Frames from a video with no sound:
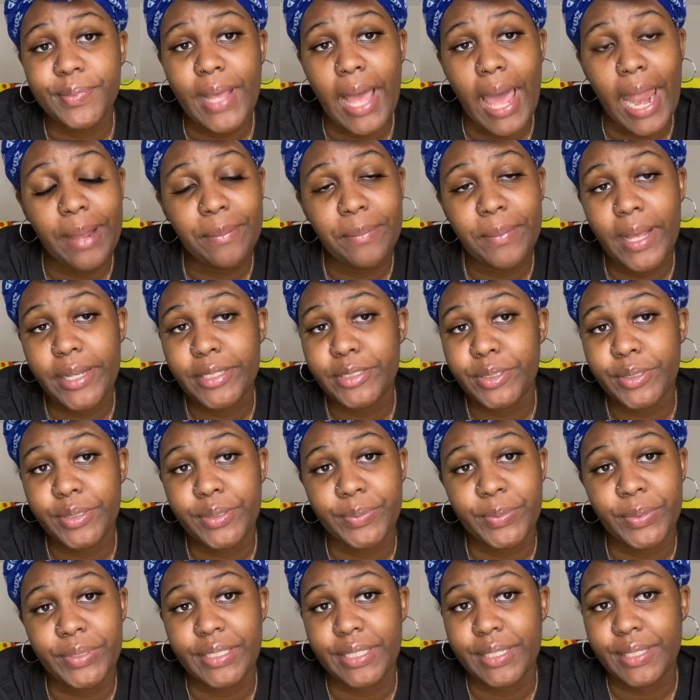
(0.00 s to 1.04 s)
I'm not sure
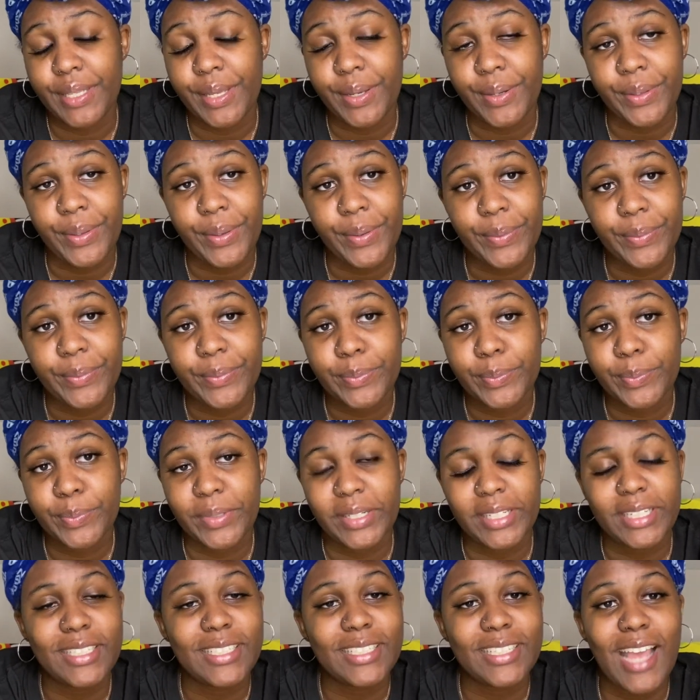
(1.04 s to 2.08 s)
what to tell you.
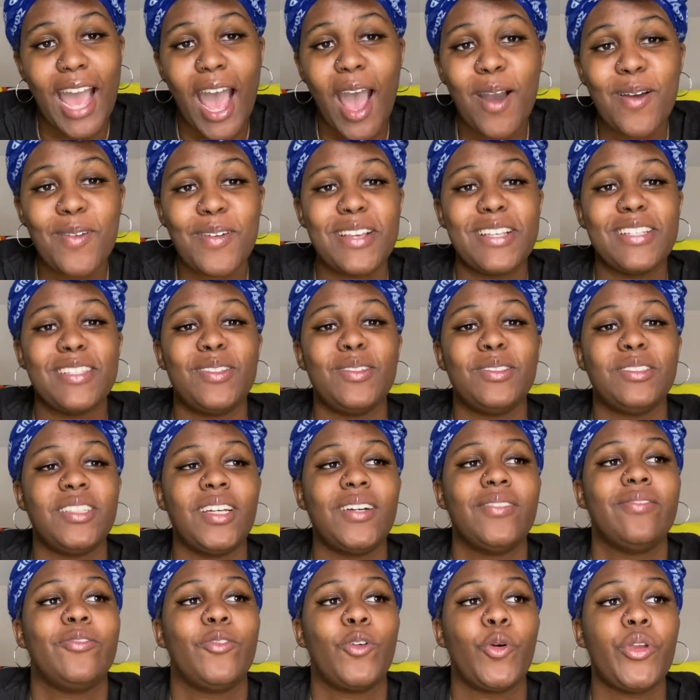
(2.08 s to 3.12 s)
But I always do
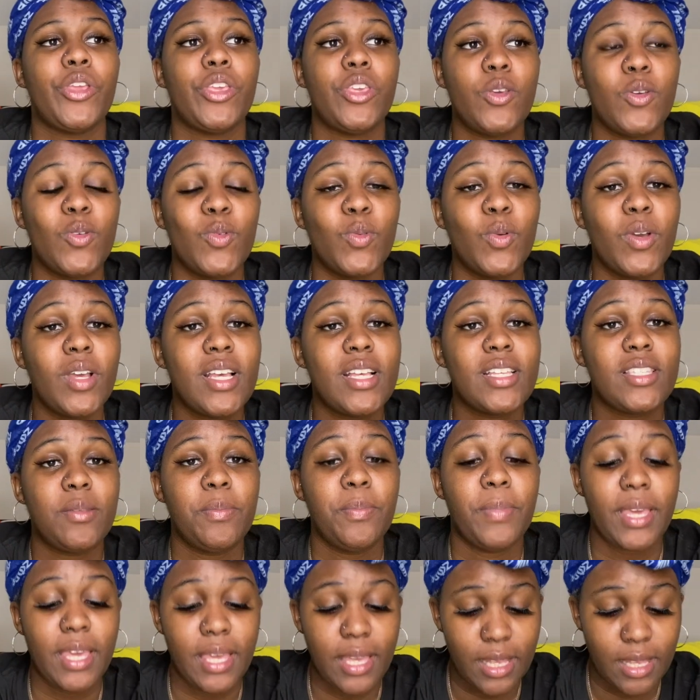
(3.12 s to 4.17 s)
stuff for you. So
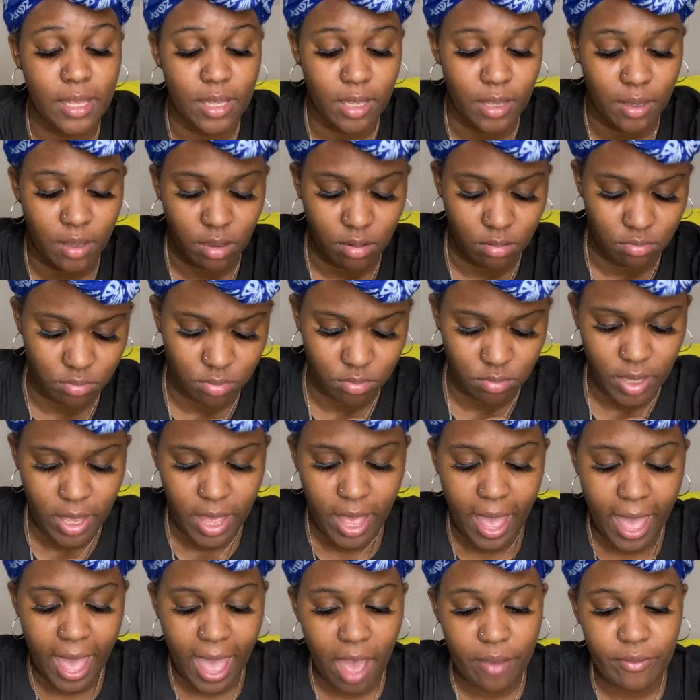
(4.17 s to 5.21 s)
being,
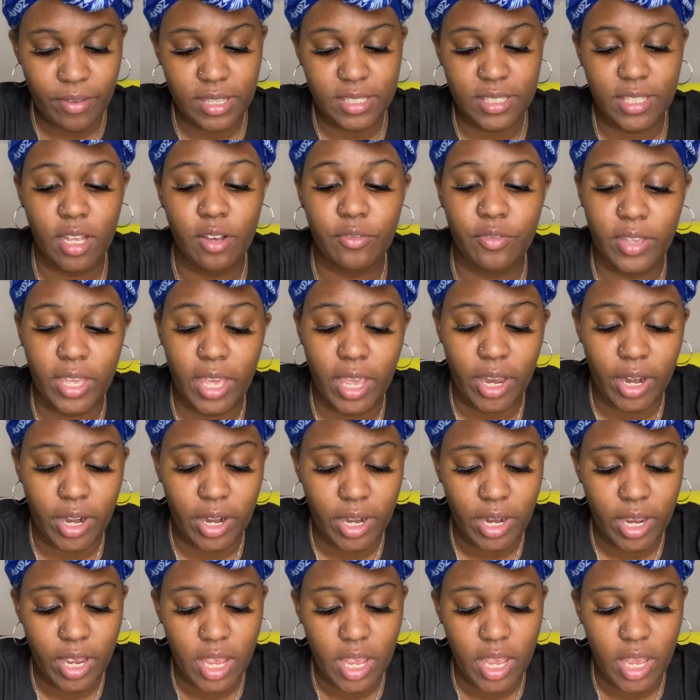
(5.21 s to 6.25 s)
having self-care
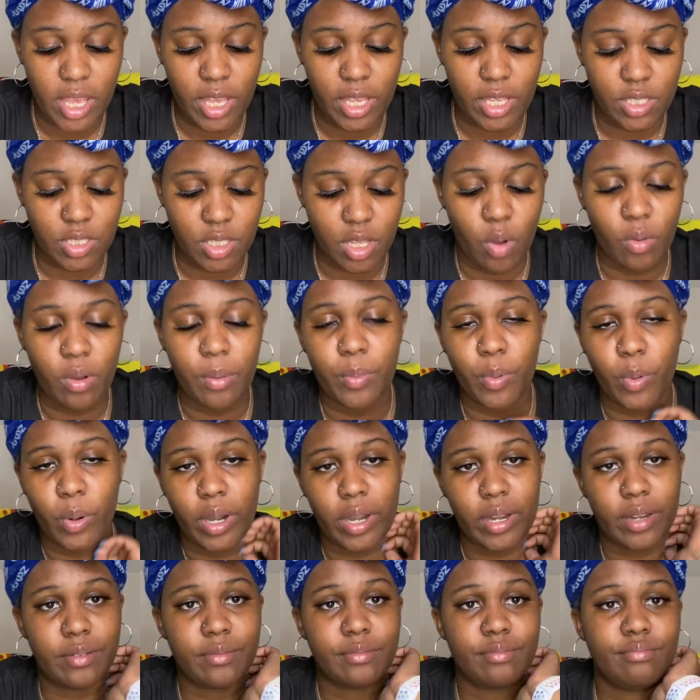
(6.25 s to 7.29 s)
is so
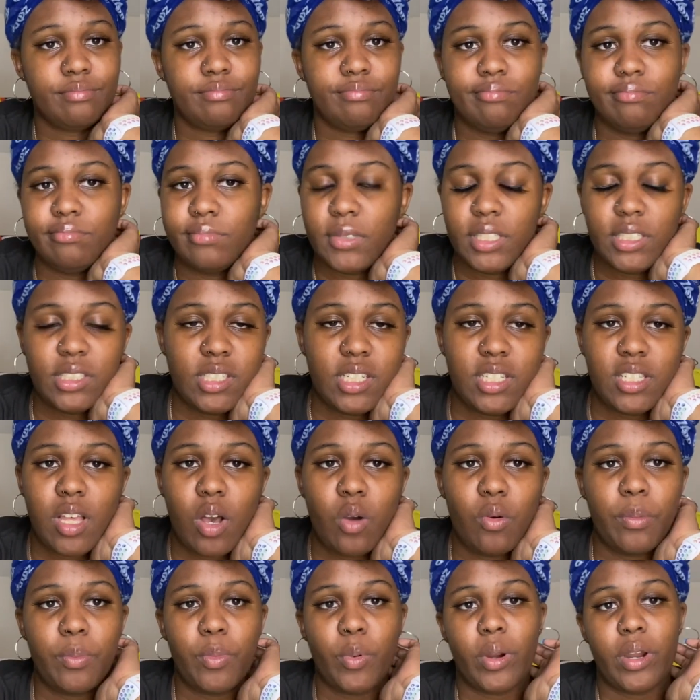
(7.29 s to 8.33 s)
important. It's just so
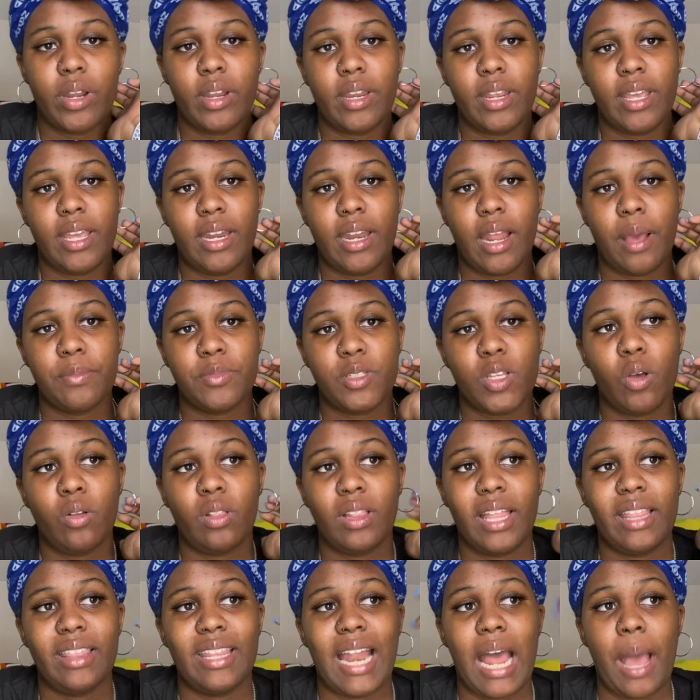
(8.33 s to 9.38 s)
important. And I'm so
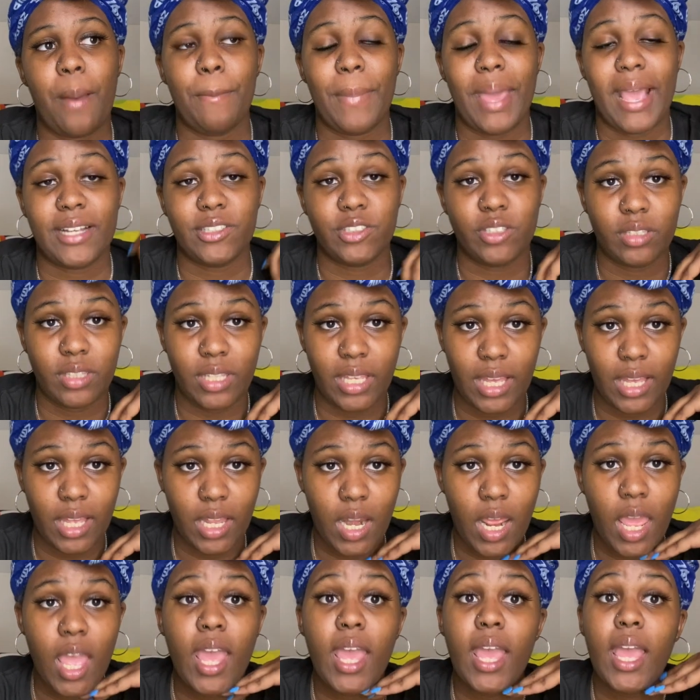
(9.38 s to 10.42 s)
glad that I mastered it
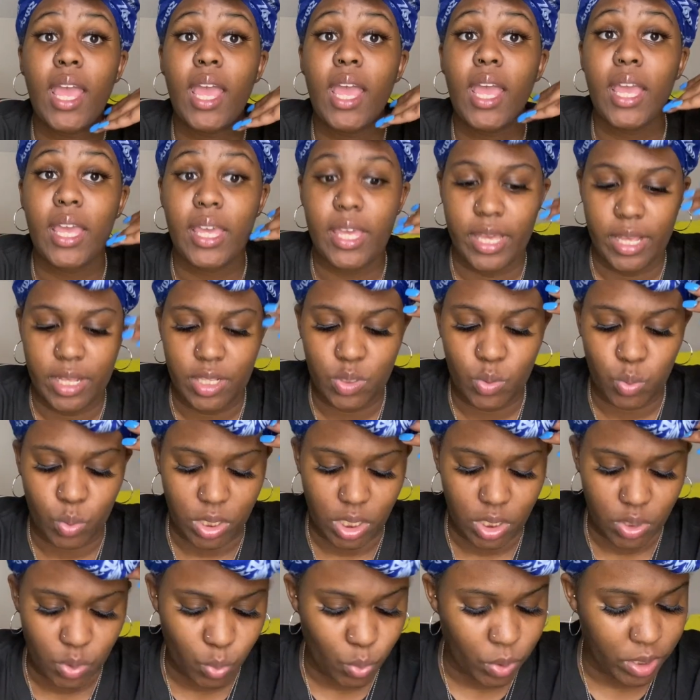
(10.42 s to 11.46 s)
in
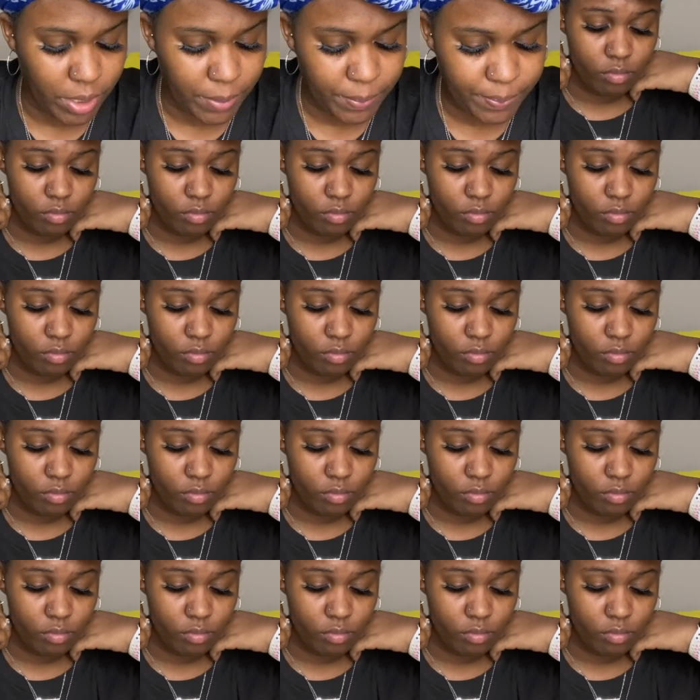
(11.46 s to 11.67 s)
2020.